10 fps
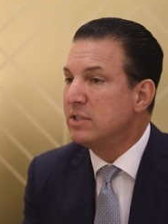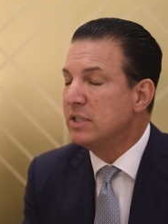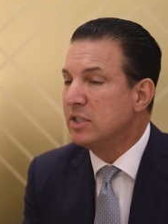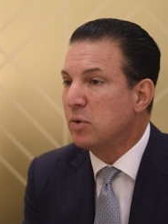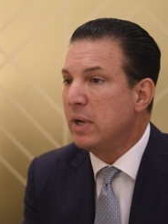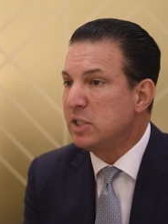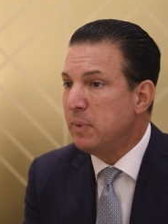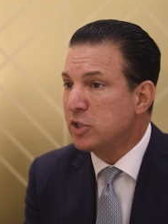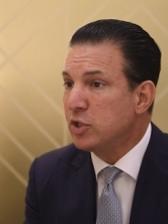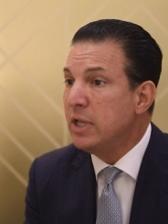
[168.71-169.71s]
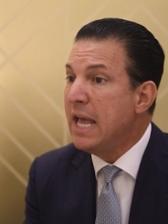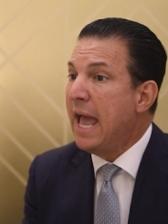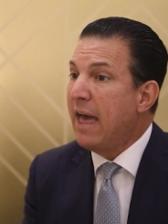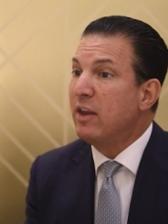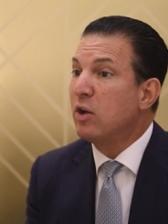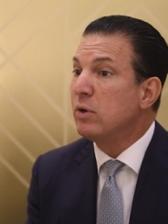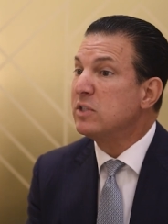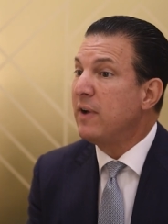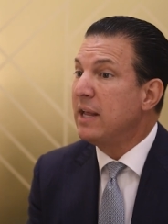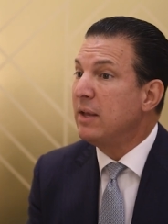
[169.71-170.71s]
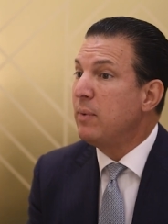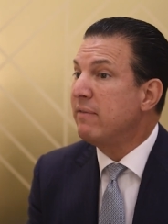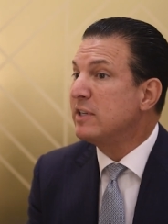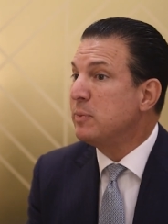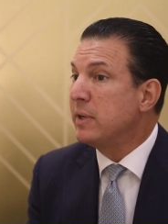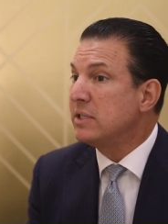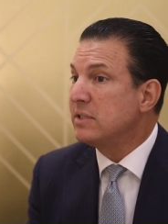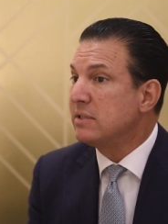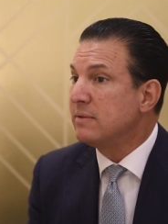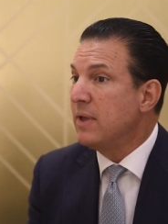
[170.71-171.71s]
is quite special. And then of course finally we have experiences.